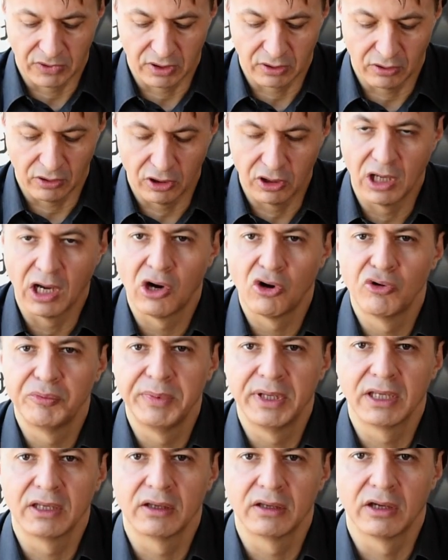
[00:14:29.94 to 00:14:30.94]

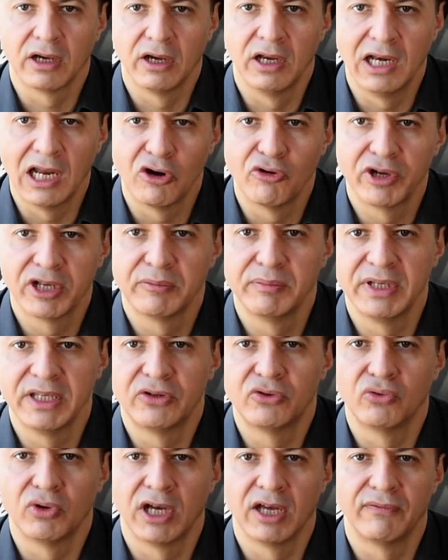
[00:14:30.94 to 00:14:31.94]
allowing me
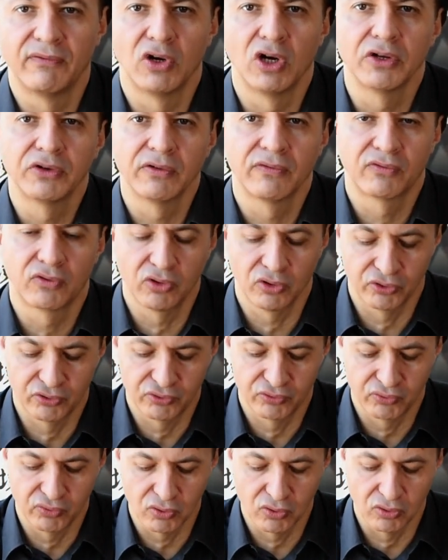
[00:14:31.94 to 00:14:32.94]
to have a lot of
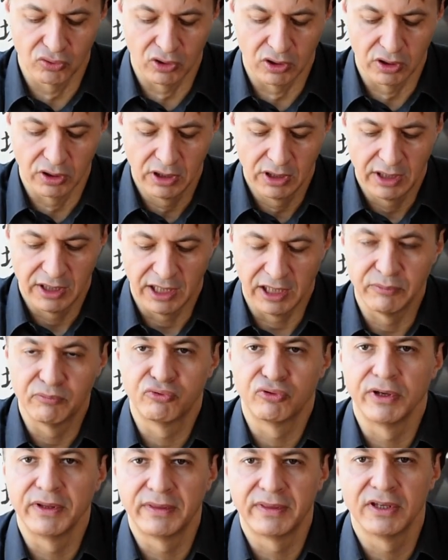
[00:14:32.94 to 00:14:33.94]
control and
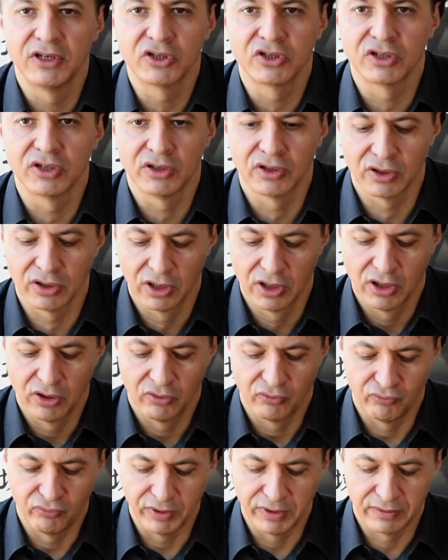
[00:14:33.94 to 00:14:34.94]
precision
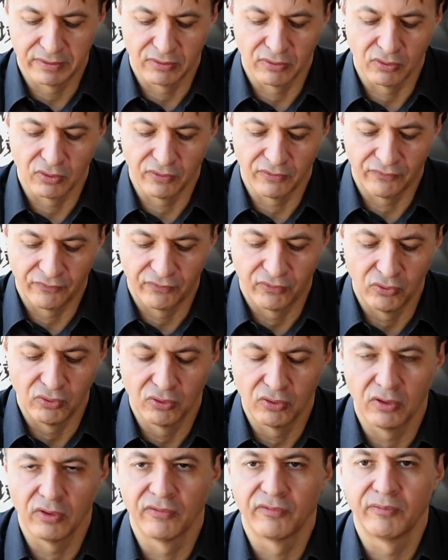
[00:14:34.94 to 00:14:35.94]
with the
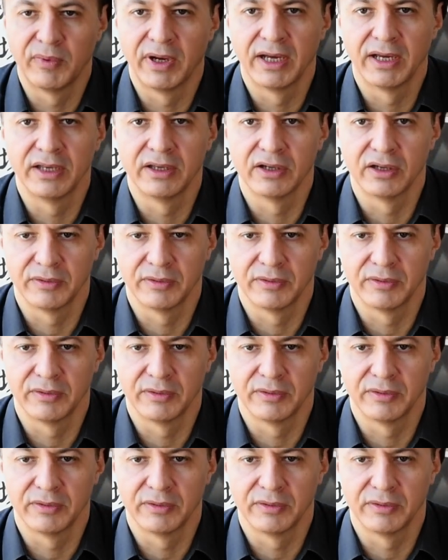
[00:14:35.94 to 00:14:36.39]
flow of my